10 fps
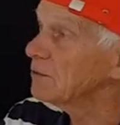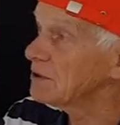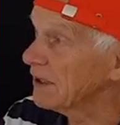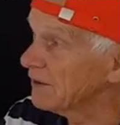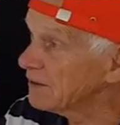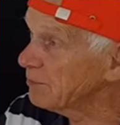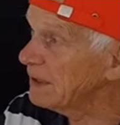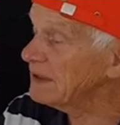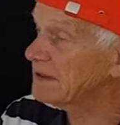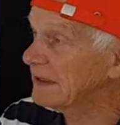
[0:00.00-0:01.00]
which are the
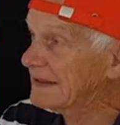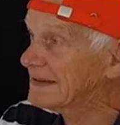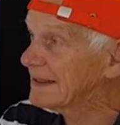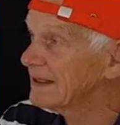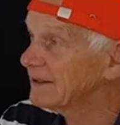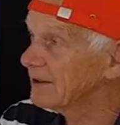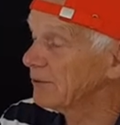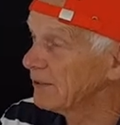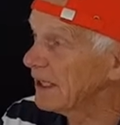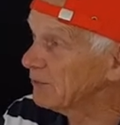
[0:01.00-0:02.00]
species that
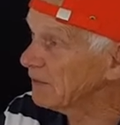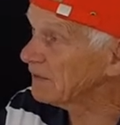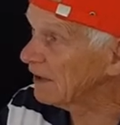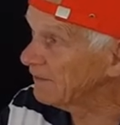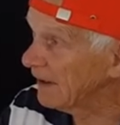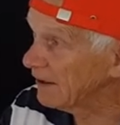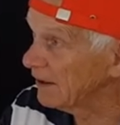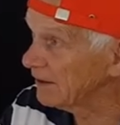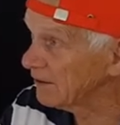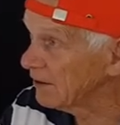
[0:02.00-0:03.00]
react with sulfate
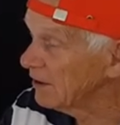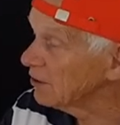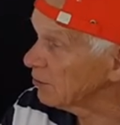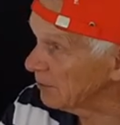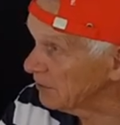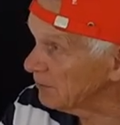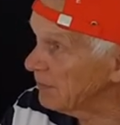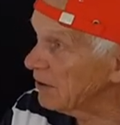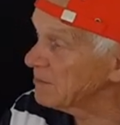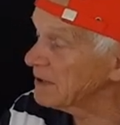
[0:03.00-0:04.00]
ions to produce
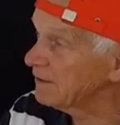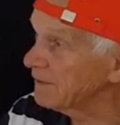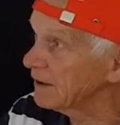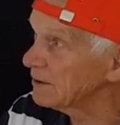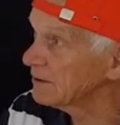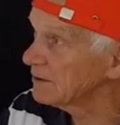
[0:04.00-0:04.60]
barium sulfate.